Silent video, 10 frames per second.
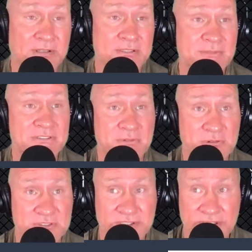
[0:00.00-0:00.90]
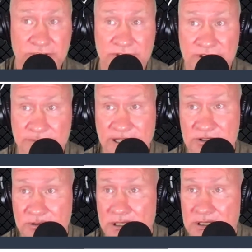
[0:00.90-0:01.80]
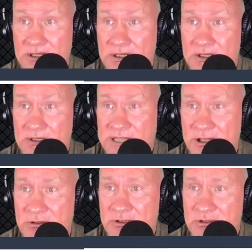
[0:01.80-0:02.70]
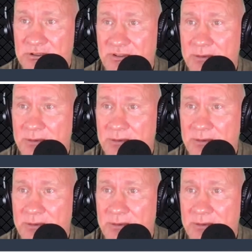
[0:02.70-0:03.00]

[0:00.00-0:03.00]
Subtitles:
especially with those additions he's made. So thank you, Susan, very